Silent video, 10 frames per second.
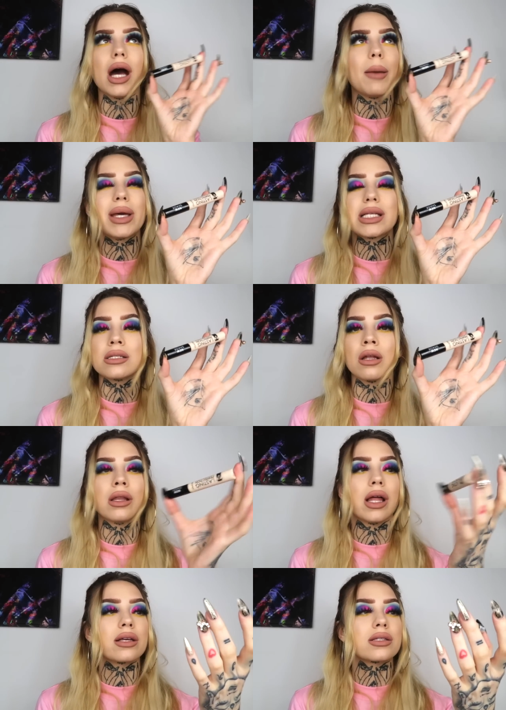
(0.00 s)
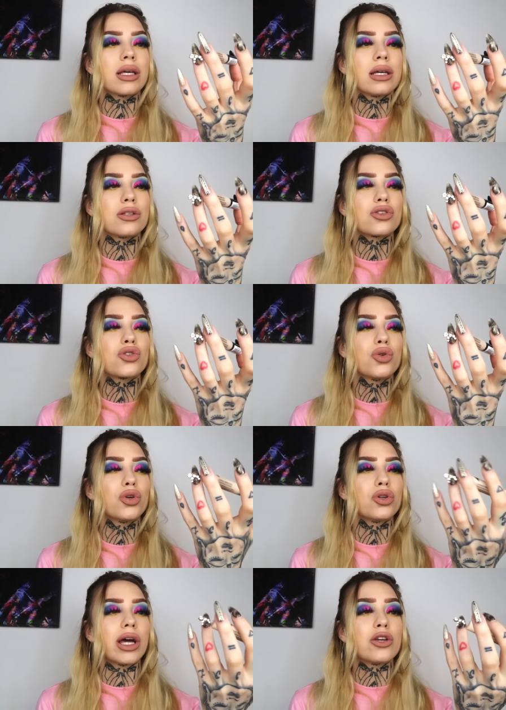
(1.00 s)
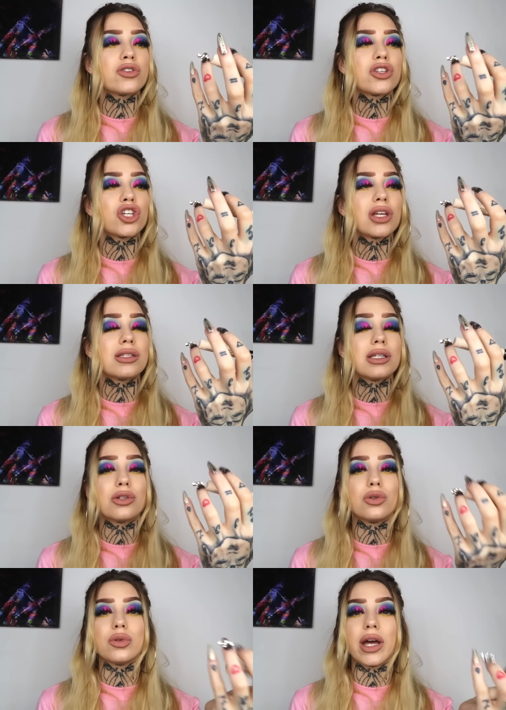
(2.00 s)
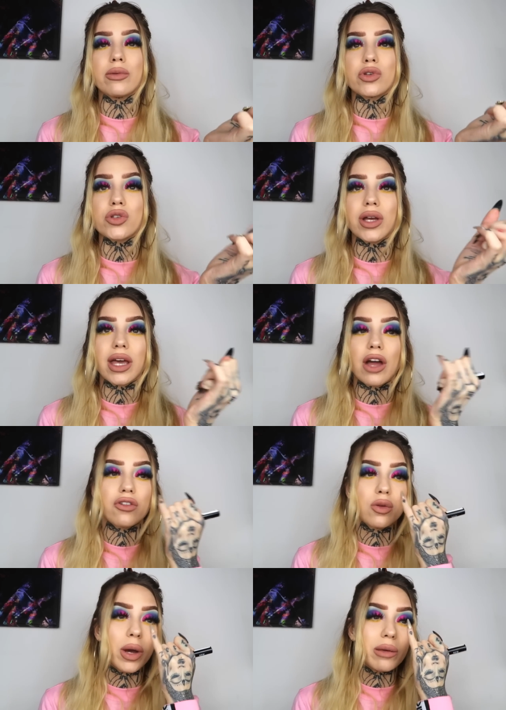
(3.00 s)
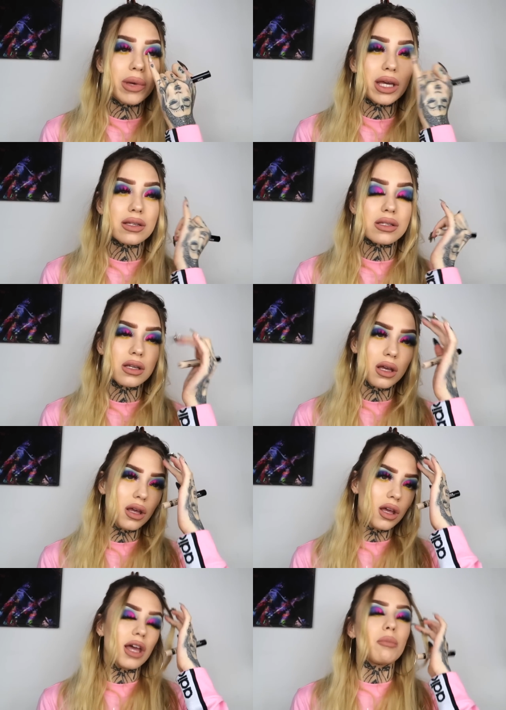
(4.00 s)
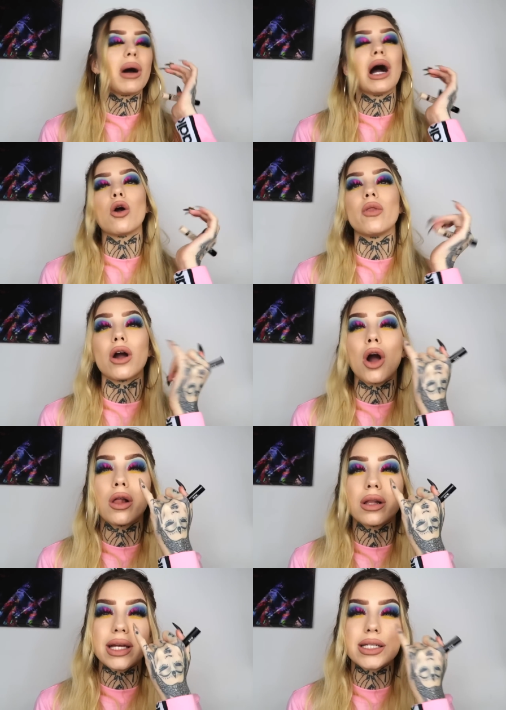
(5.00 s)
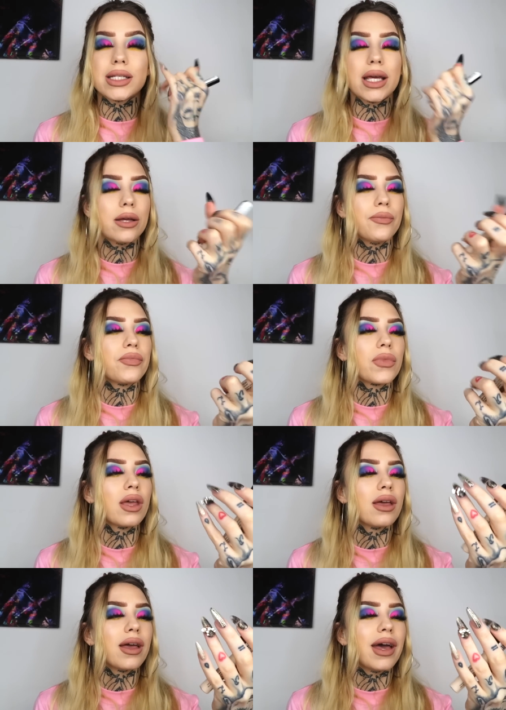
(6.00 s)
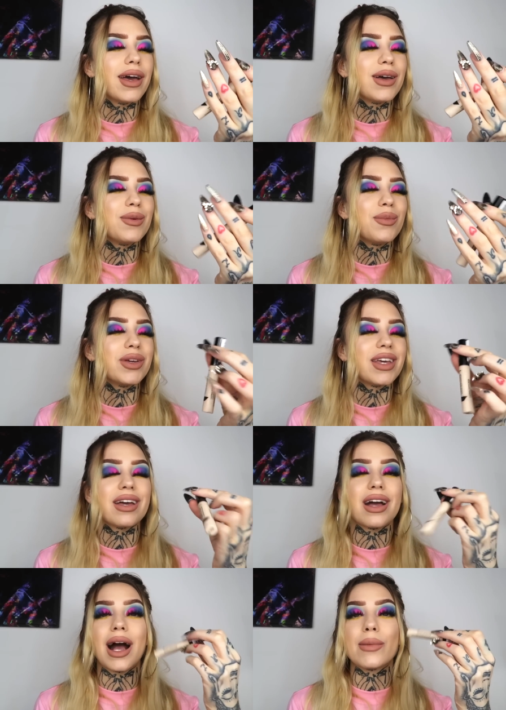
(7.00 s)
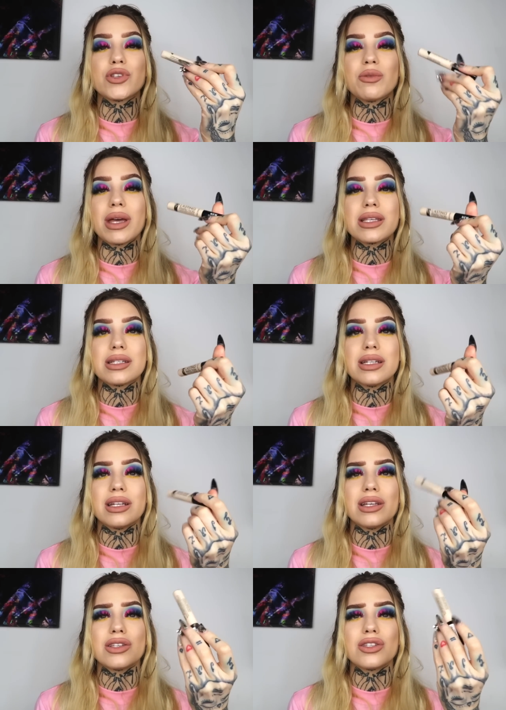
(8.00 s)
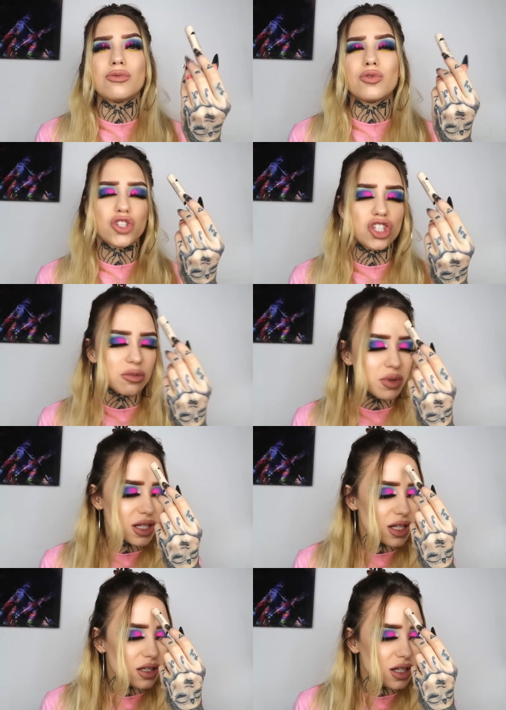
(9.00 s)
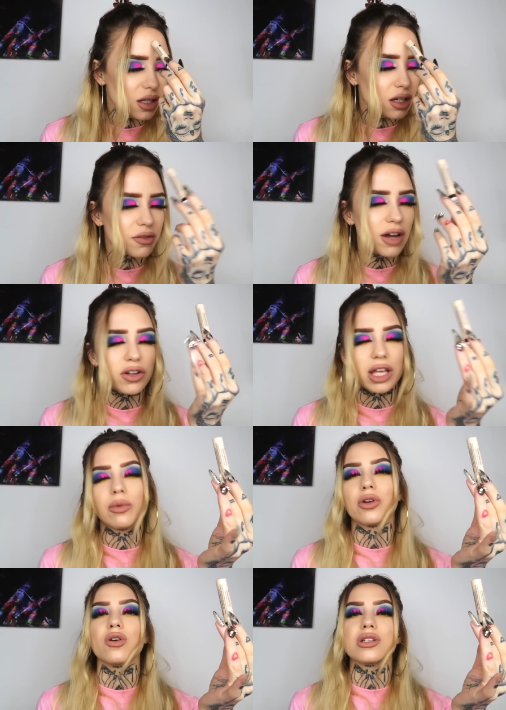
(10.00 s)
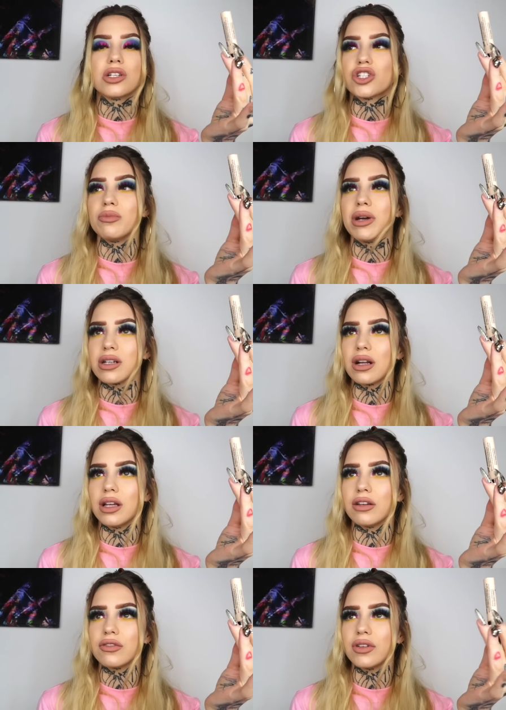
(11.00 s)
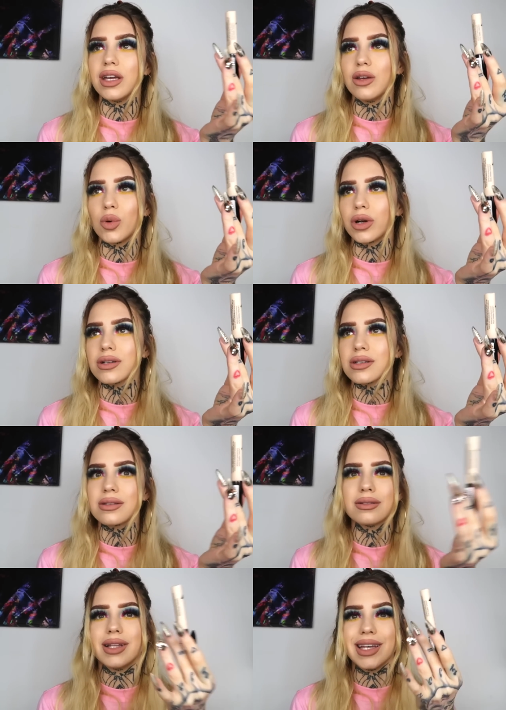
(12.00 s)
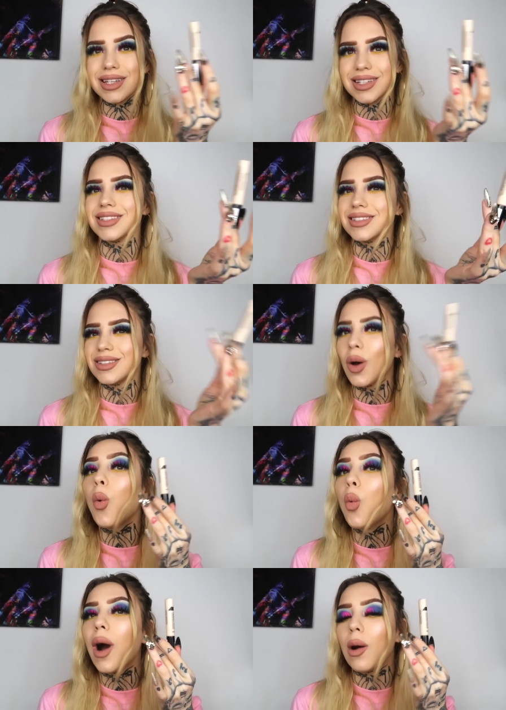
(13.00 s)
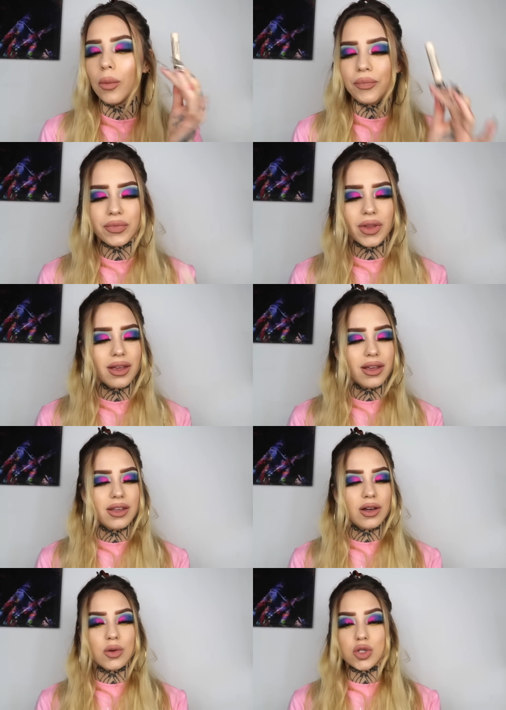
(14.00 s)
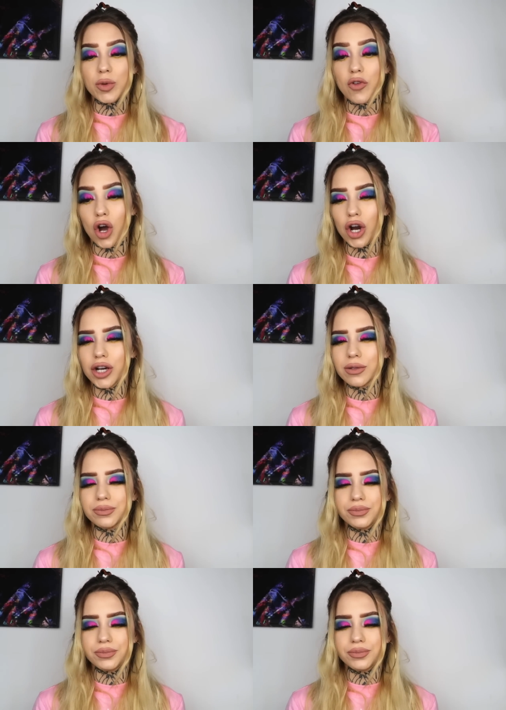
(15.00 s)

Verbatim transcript: amazing nonetheless. It is so good. I use the shade Zero um, just so I can get a really white base impact on that colour like today. Um, but yeah, absolutely amazing and it is the most cheapest concealer I've ever came across literally my entire life and it works. Like, wow. So we've got her.